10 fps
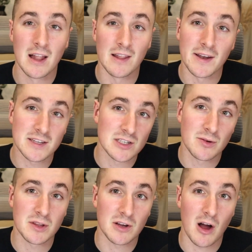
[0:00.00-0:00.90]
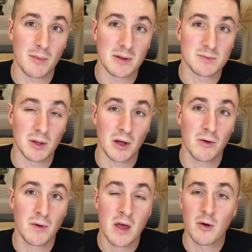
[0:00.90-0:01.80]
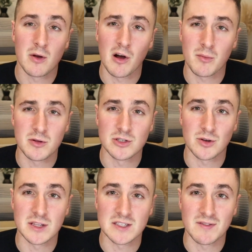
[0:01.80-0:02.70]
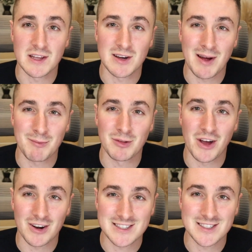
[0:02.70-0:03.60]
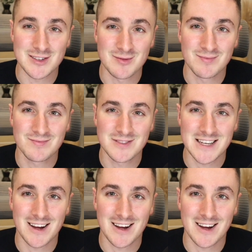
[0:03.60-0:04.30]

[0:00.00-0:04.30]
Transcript: Let us know in the comments below. We hope you enjoyed this video, and we'll talk to you soon. See ya.